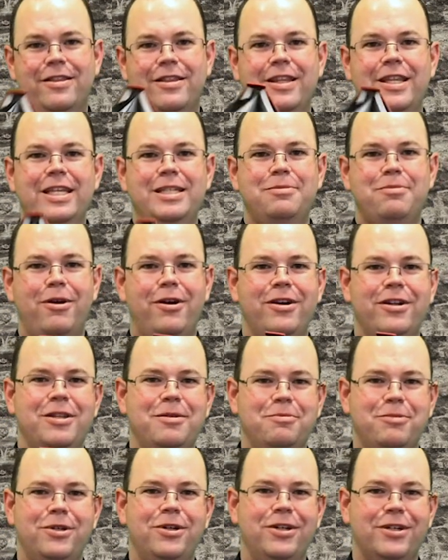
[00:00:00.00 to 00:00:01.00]
this part of the
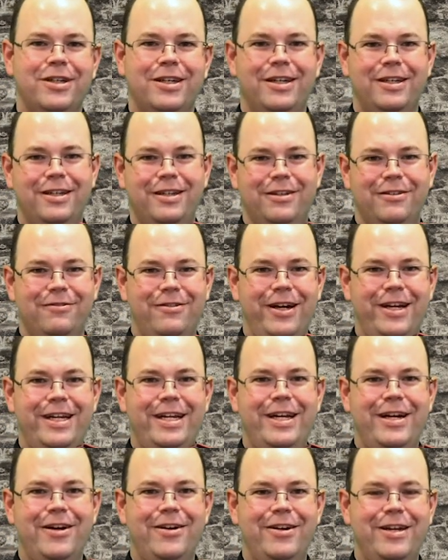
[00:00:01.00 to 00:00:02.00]
book right
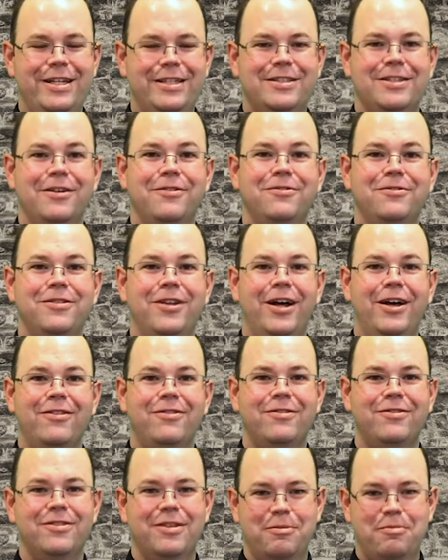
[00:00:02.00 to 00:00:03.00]
here is the fluff,
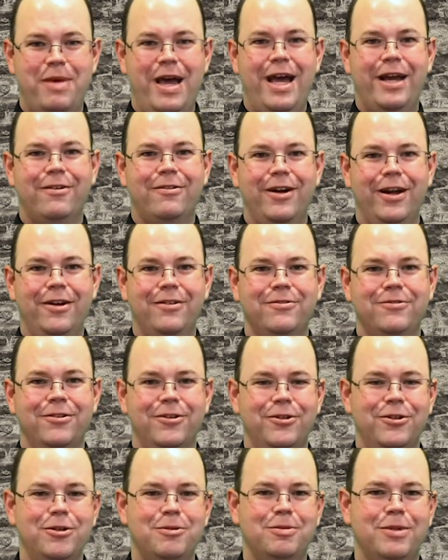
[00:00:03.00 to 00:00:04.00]
the background for
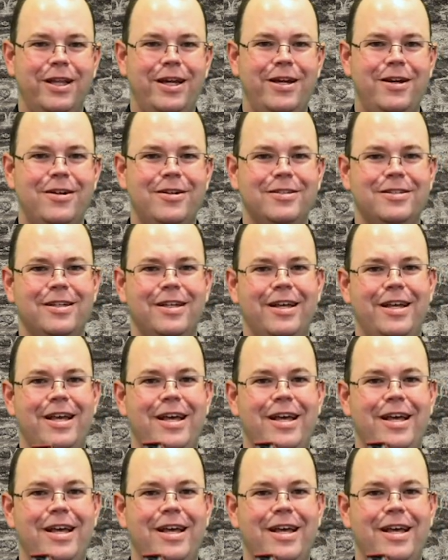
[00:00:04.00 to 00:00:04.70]
new players.